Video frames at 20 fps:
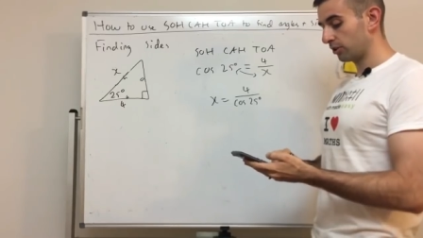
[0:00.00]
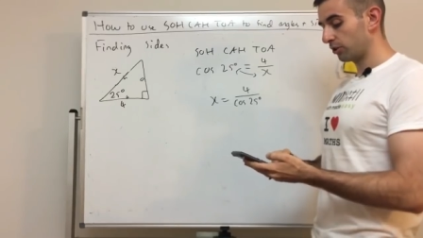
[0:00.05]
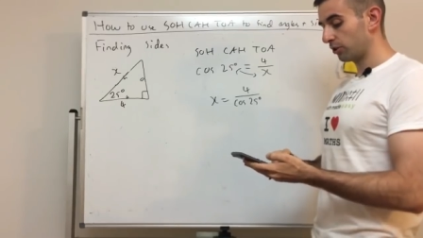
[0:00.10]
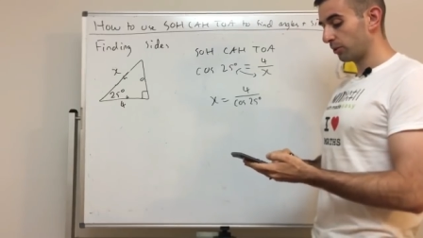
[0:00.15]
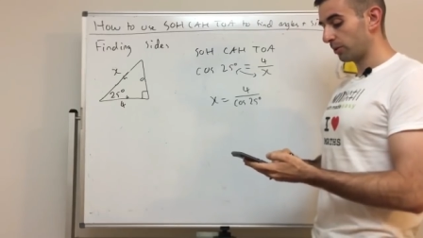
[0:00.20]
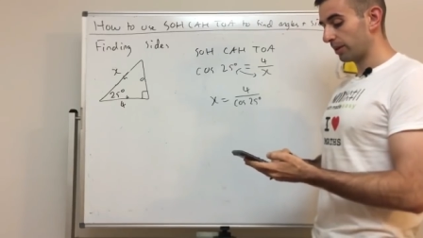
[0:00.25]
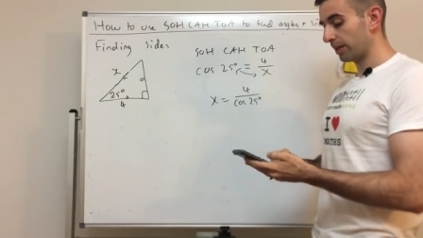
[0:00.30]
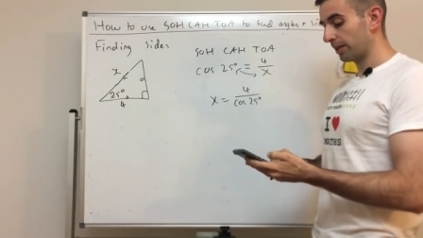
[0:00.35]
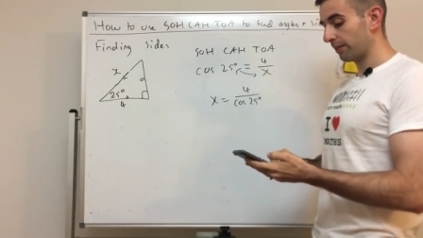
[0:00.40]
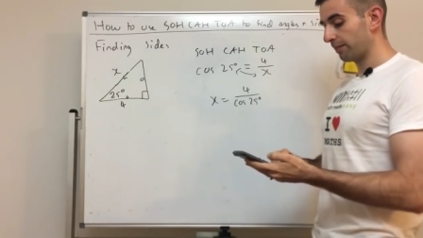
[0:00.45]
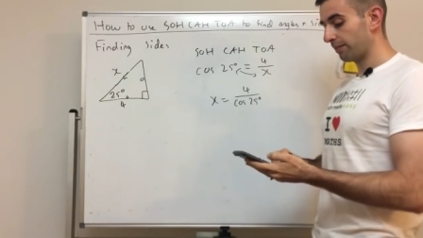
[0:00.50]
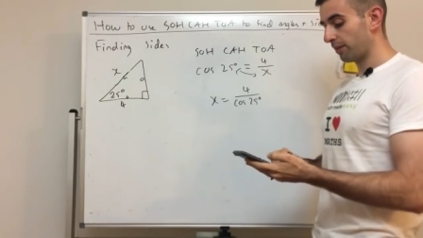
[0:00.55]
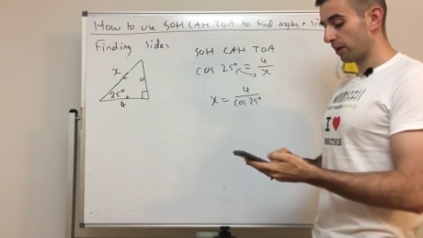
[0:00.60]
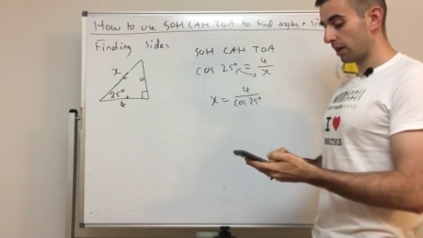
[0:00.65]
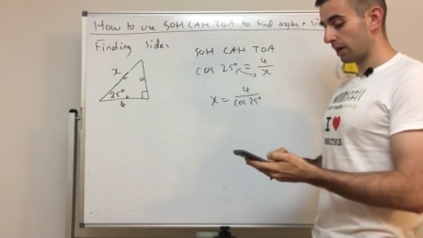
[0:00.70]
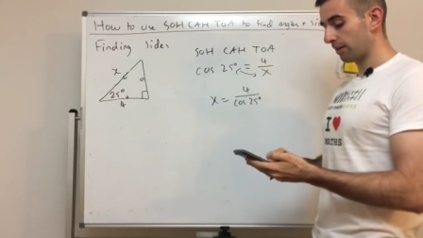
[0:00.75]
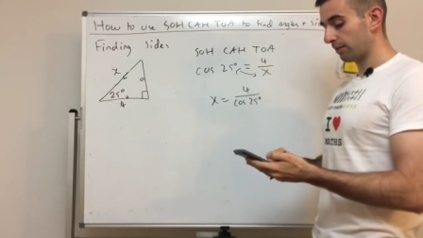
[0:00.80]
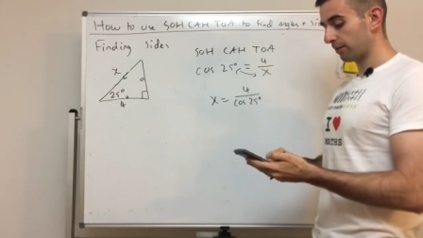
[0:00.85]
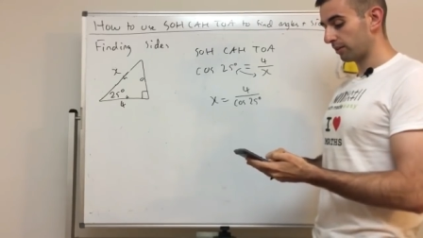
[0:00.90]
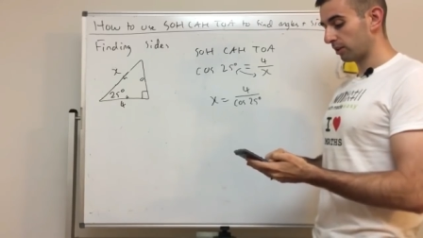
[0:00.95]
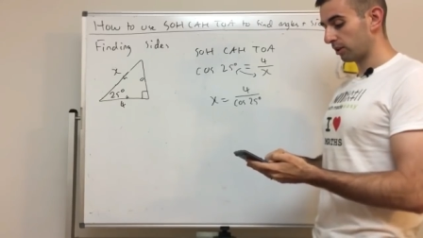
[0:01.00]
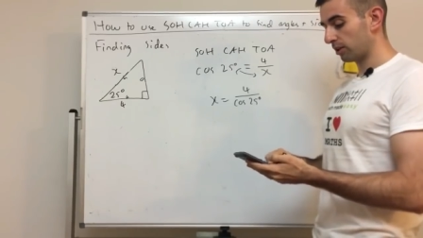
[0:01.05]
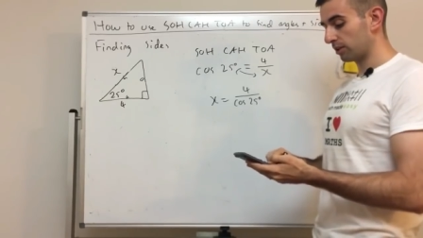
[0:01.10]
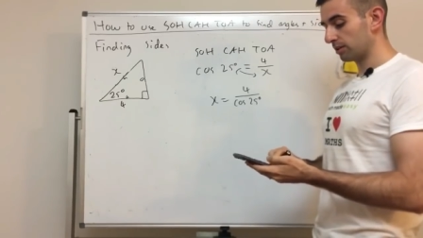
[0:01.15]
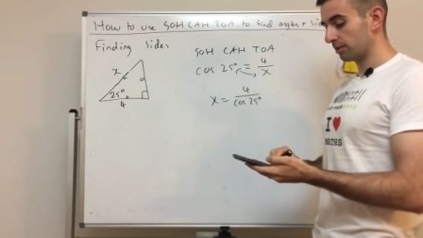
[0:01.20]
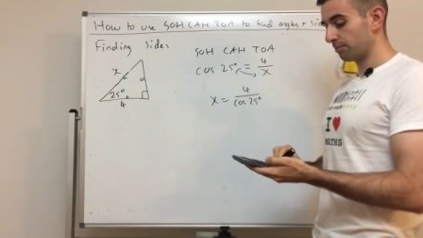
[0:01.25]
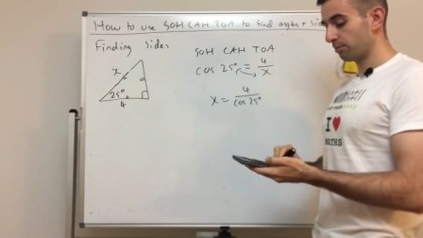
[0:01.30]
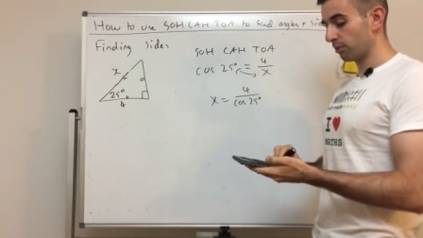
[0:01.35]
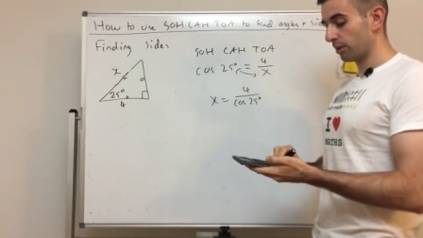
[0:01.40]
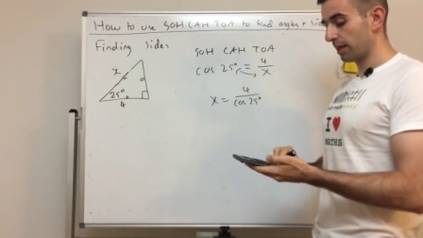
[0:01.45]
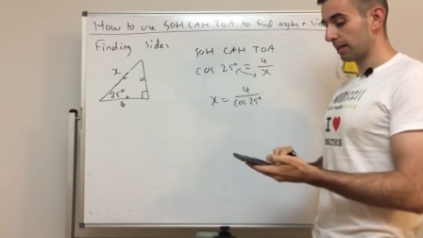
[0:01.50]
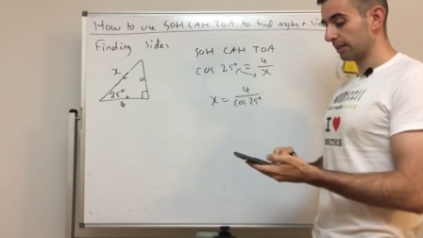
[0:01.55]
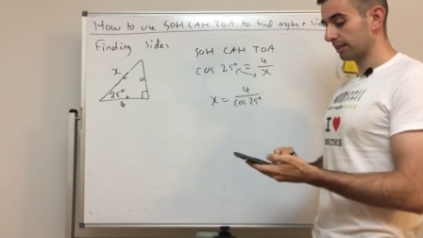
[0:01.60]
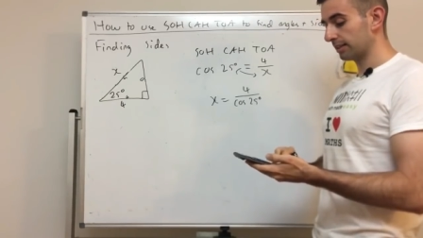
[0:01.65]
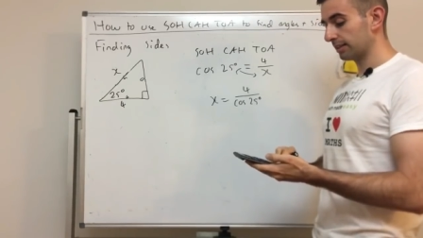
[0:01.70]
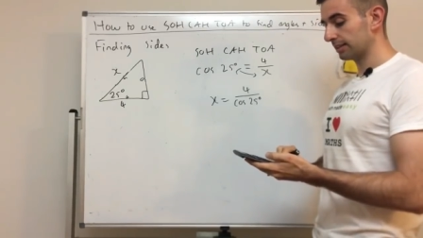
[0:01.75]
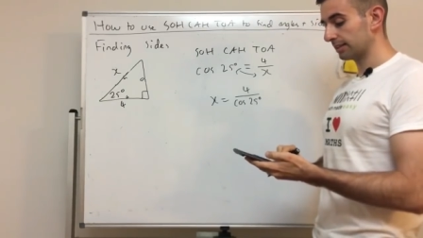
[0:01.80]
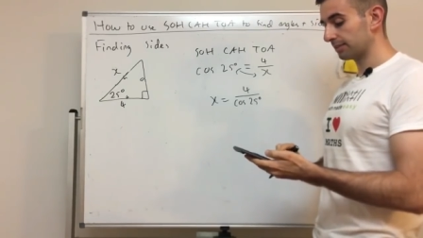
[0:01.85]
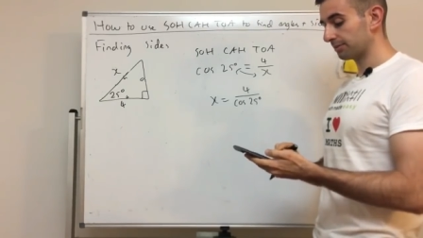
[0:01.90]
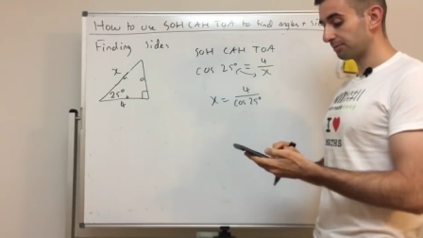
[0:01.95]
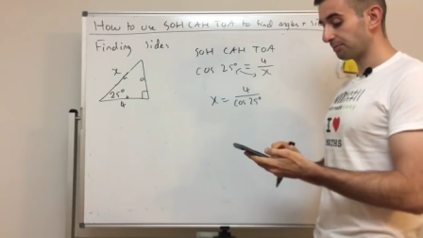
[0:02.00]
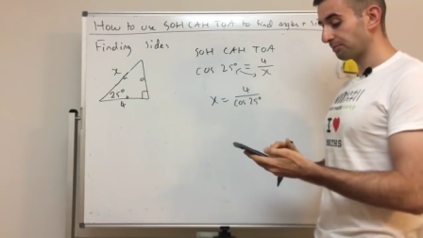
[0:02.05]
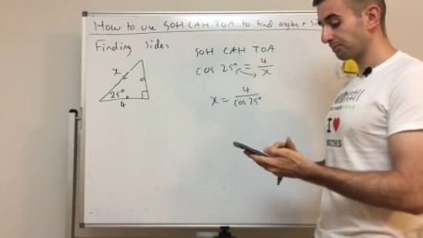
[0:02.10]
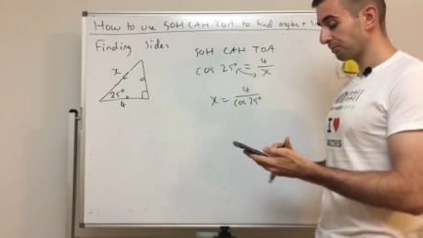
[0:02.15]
25, close the brackets,